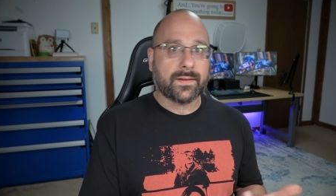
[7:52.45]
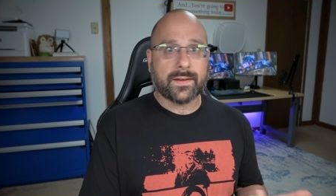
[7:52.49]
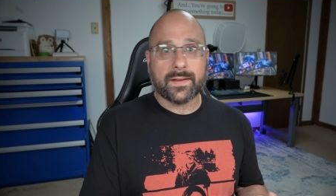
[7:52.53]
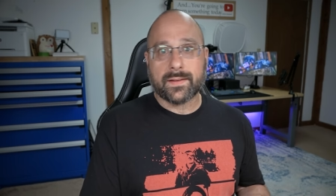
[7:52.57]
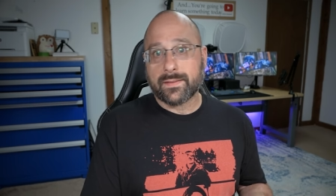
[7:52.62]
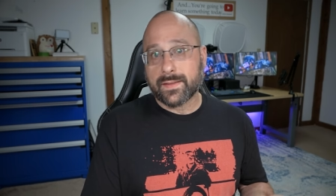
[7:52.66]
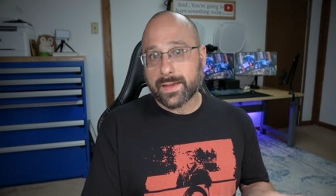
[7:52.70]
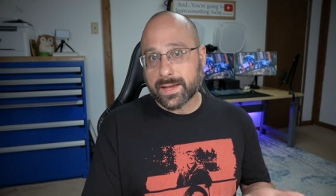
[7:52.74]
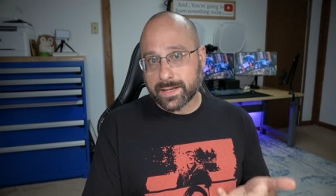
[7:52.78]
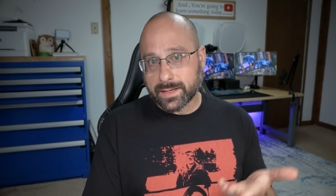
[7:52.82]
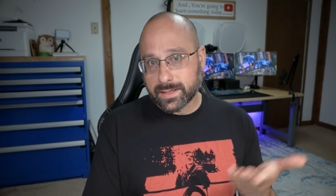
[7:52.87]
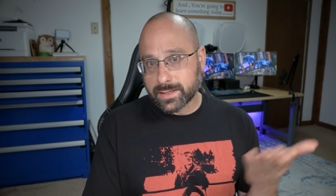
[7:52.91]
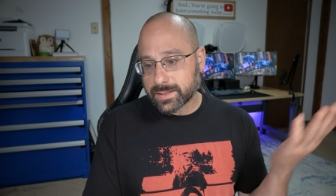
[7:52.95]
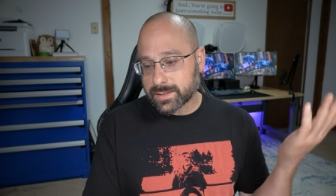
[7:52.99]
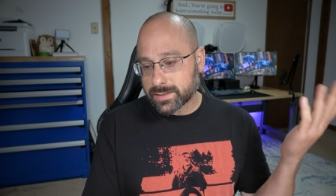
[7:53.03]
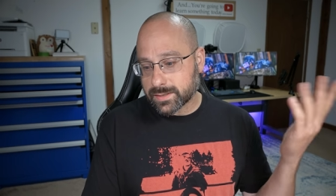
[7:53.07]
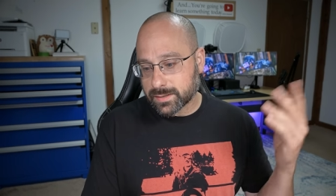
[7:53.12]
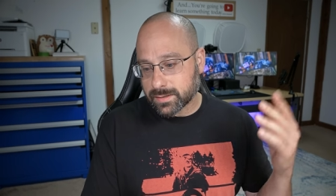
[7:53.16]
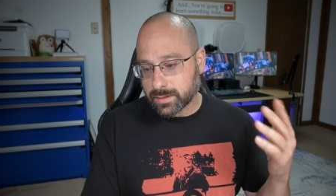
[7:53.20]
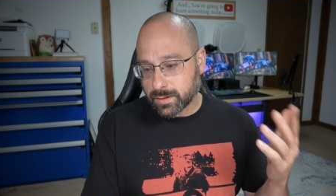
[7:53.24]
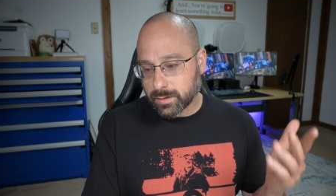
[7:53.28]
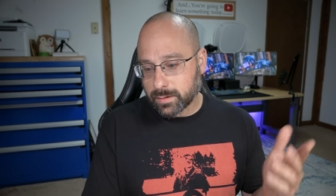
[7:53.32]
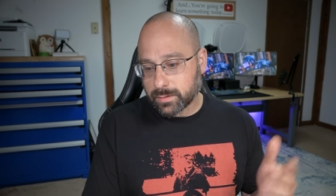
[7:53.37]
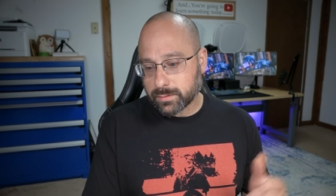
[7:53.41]
and that is
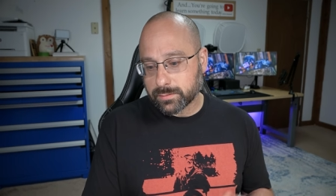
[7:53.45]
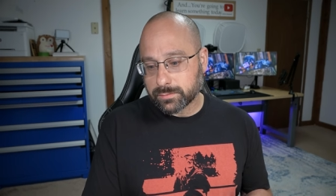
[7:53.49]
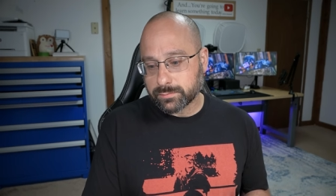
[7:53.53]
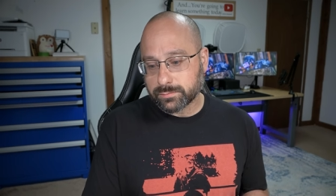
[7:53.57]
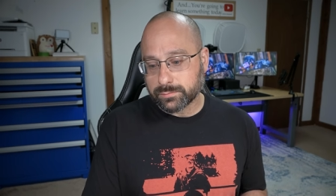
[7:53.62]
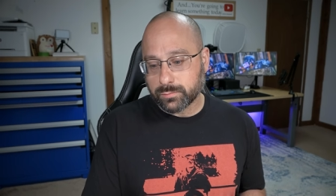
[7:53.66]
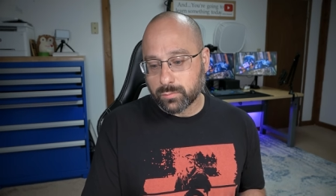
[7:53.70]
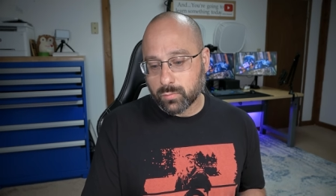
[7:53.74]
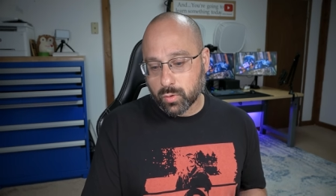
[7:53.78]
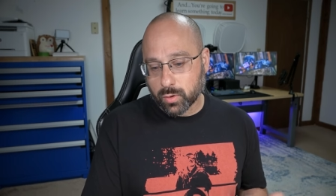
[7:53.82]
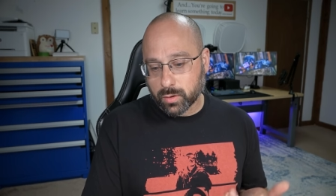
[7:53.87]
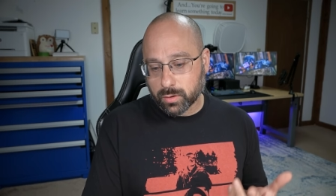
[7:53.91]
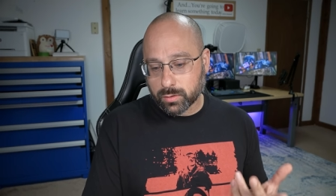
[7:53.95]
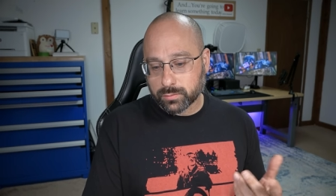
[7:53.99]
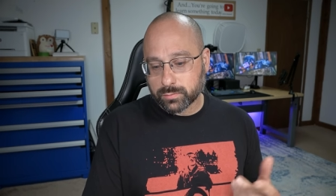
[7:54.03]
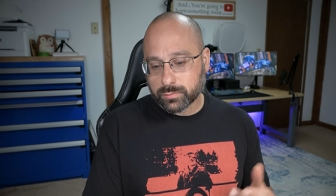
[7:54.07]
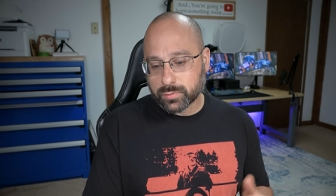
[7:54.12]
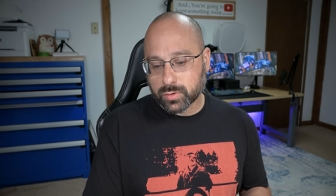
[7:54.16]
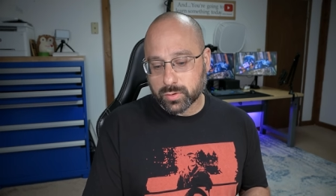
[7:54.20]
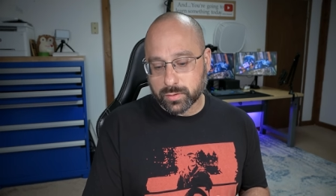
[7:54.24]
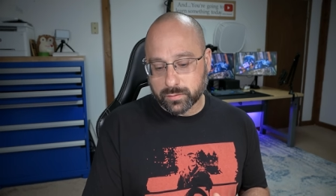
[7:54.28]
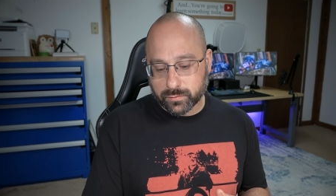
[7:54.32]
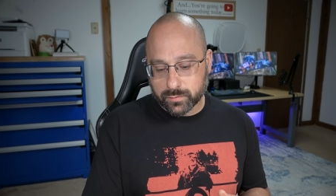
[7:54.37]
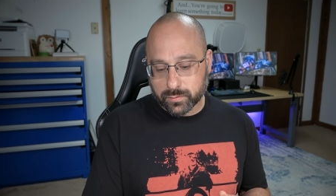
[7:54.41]
a more
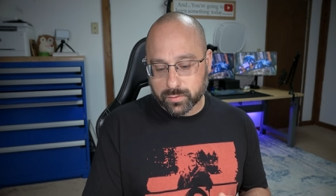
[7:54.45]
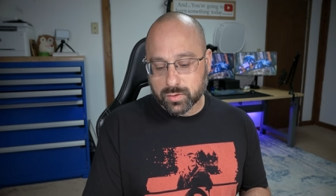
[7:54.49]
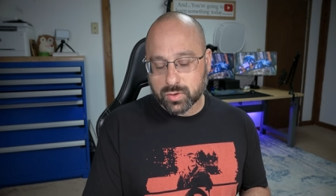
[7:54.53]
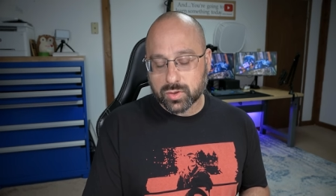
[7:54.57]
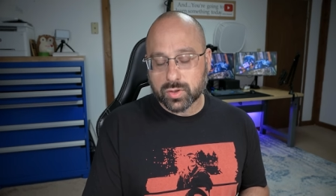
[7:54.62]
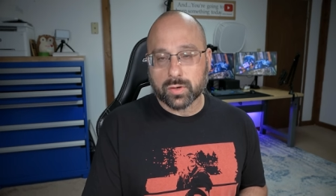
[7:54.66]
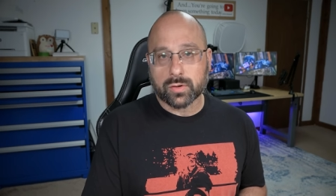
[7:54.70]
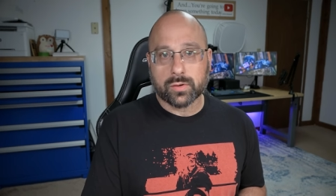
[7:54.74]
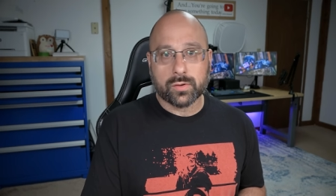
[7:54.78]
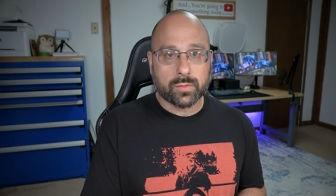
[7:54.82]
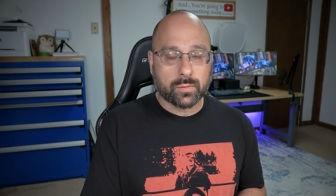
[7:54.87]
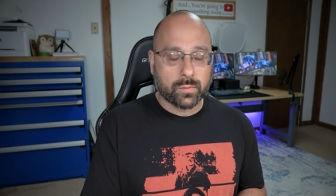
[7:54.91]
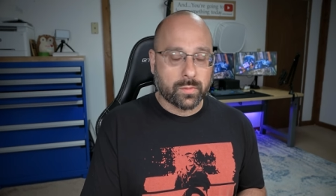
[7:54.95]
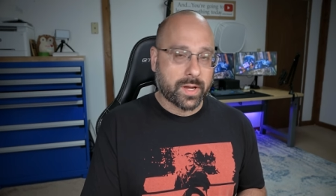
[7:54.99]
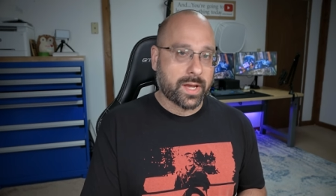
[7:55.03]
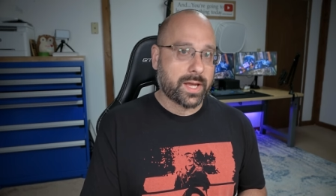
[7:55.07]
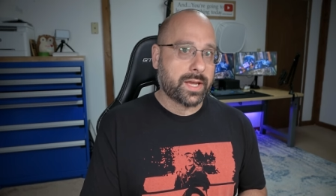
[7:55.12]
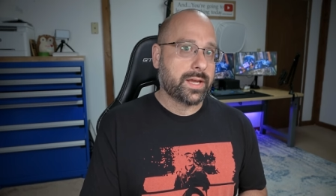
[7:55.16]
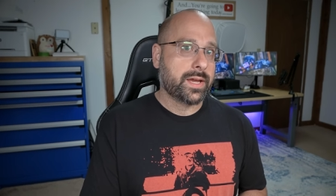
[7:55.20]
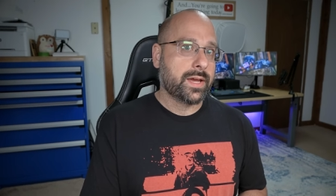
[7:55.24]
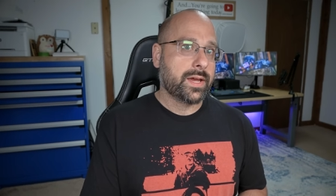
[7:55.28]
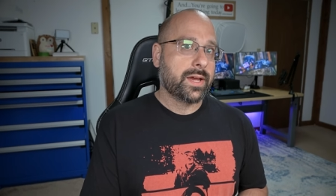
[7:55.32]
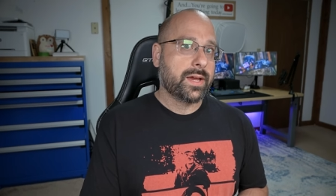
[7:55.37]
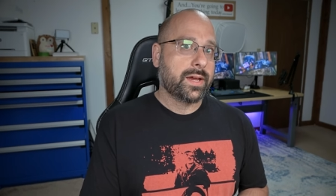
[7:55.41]
sort of certain way
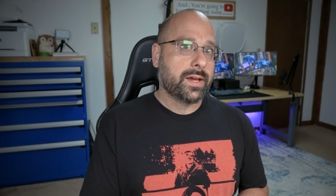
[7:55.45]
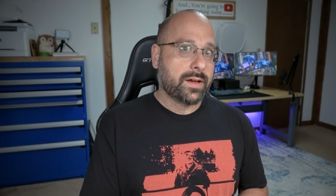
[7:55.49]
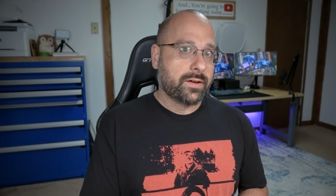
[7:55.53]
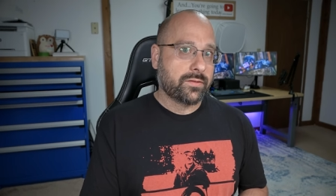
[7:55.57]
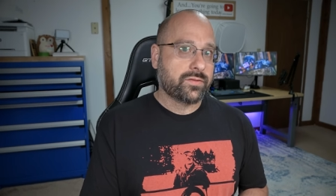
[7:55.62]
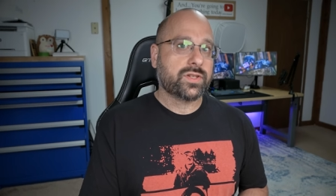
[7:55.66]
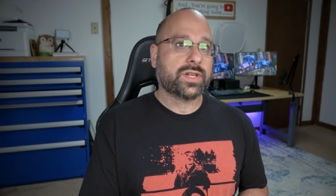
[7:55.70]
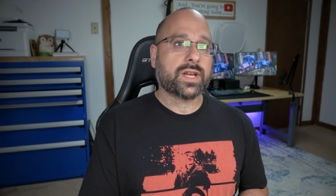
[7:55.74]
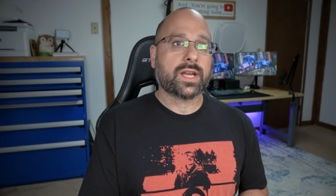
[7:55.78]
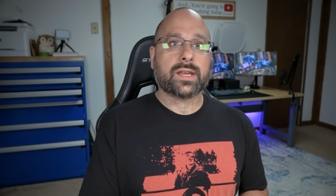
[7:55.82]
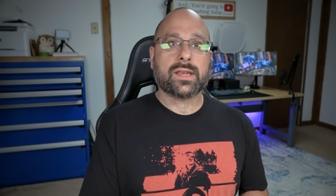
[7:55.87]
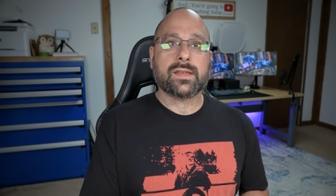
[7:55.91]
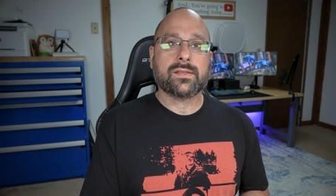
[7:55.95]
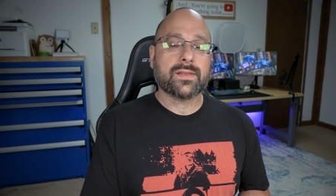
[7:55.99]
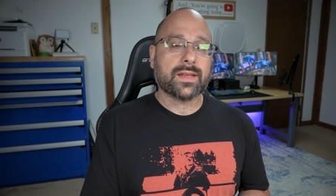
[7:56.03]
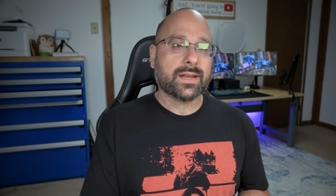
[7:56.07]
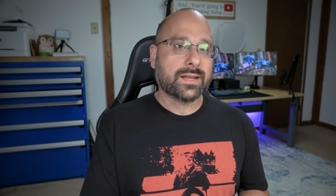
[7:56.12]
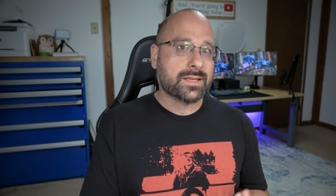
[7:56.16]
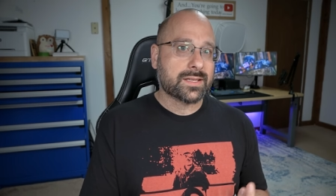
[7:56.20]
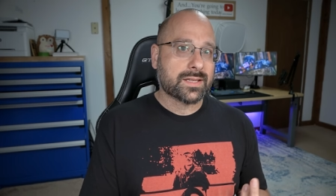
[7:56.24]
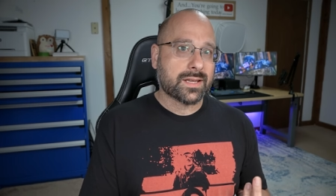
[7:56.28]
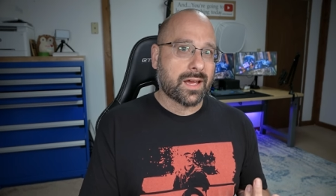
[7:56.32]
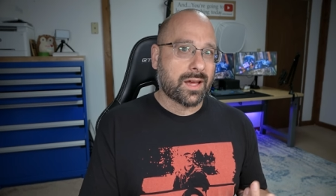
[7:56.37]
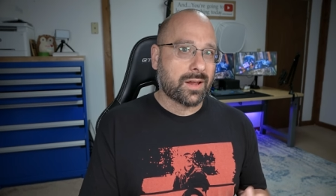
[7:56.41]
of checking that
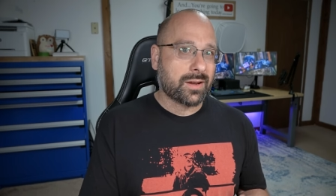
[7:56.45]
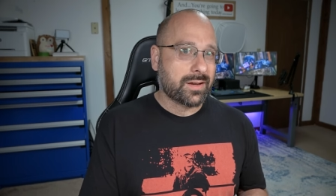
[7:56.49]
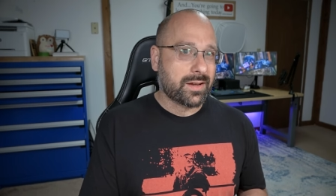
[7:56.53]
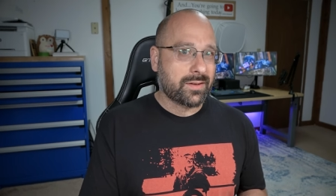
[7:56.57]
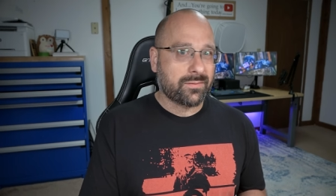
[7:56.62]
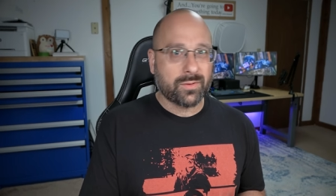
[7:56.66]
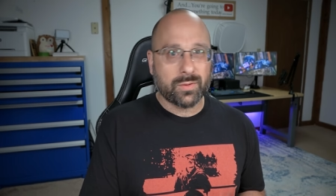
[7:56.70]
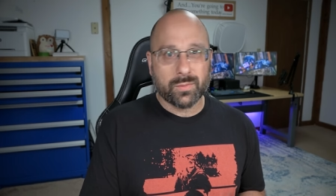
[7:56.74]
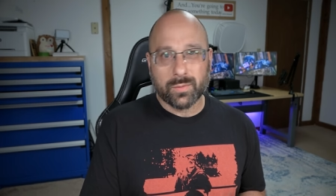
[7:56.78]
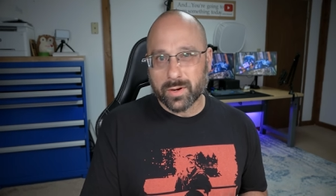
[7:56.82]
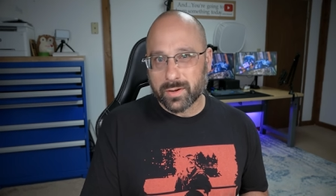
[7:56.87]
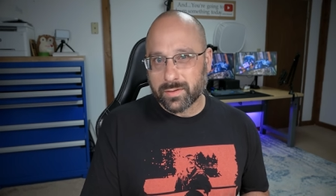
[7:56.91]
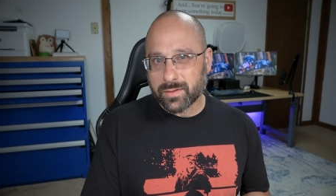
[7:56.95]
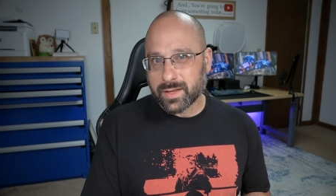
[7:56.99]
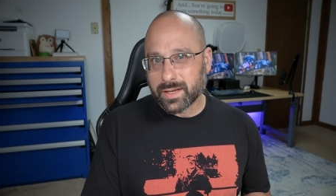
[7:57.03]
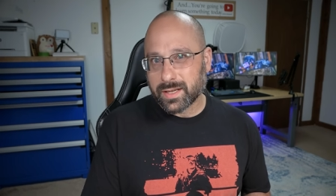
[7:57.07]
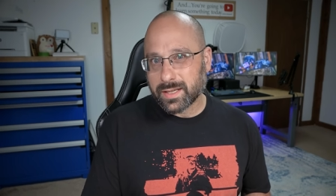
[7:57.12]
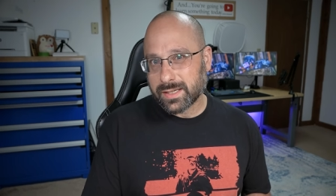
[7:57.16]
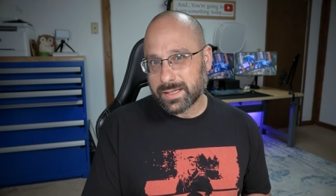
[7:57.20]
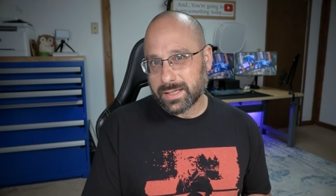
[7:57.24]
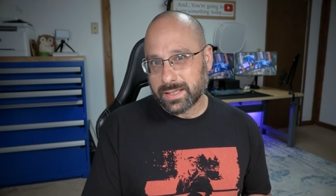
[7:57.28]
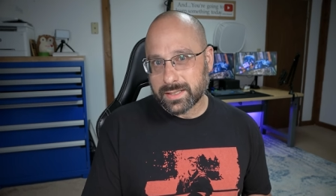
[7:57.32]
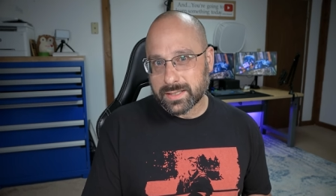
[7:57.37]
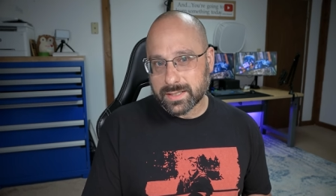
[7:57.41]
it's got everywhere that it
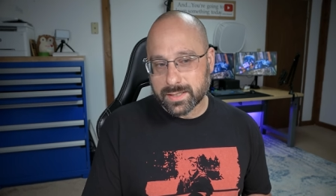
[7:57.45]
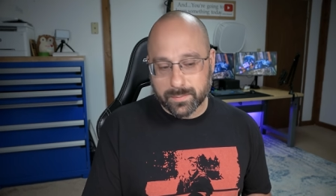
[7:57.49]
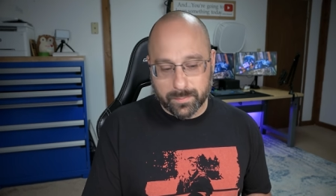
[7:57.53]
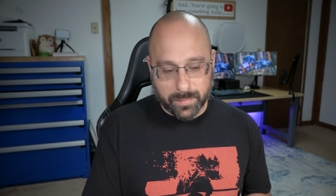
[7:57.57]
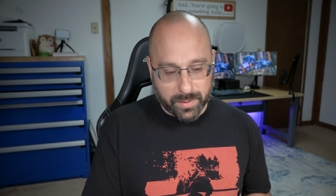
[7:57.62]
needs to